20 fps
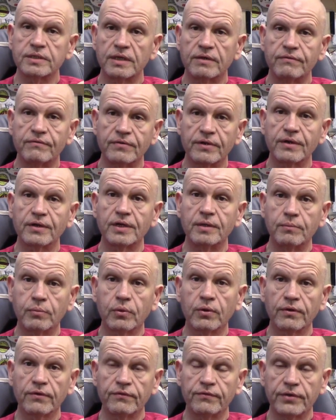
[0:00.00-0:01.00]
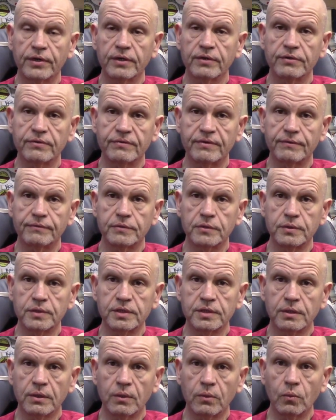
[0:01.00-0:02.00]
a very important figure in the
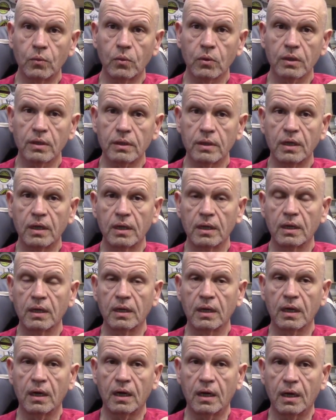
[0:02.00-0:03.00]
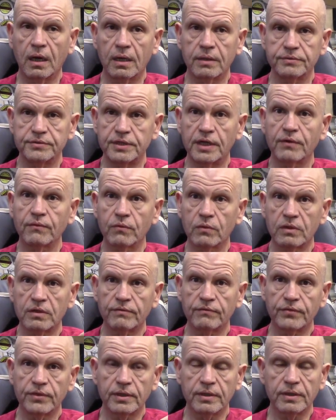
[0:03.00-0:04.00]
Revolutionary War, uh, general
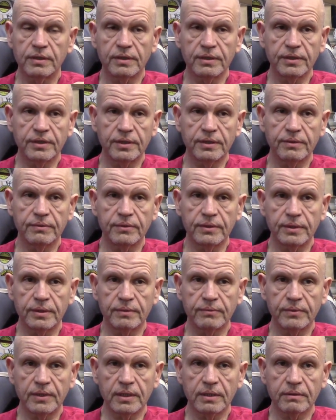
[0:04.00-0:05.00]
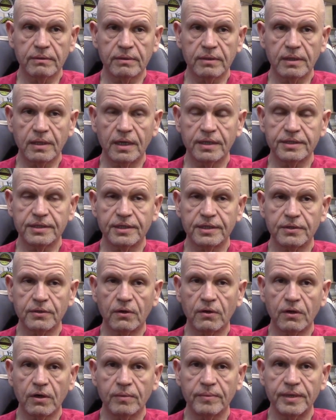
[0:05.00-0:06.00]
of the, the, the, the, Continental
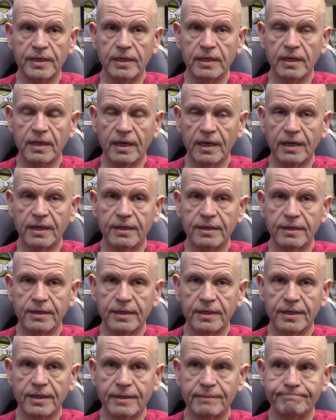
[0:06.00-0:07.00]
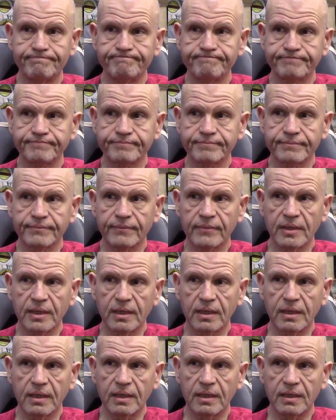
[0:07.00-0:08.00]
Army, and uh,
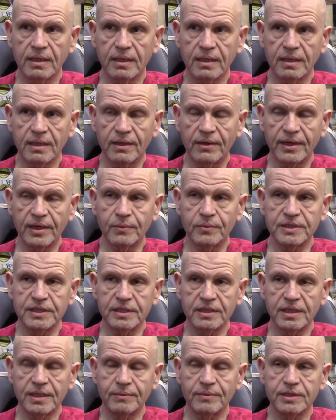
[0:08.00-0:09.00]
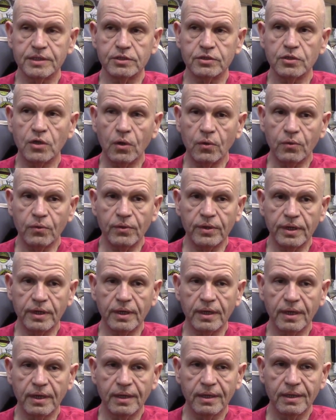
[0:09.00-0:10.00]
you know he was he was known.
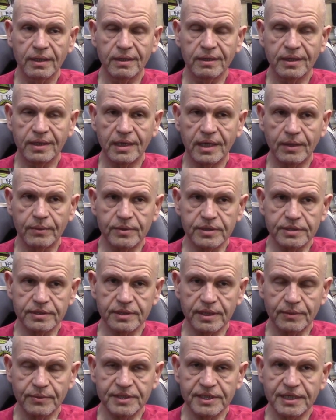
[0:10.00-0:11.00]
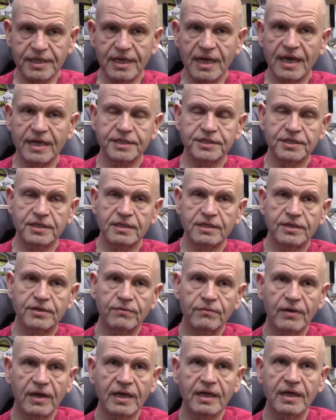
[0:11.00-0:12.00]
He was he was a nationally
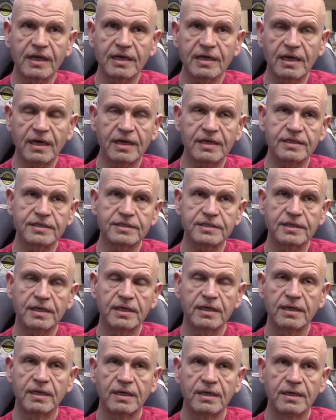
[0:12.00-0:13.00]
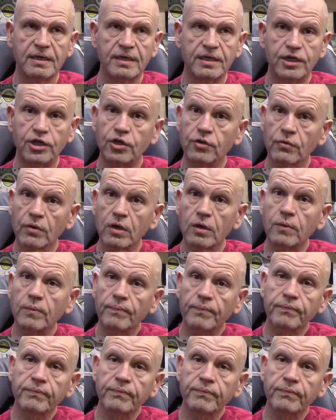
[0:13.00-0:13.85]
recognized hero,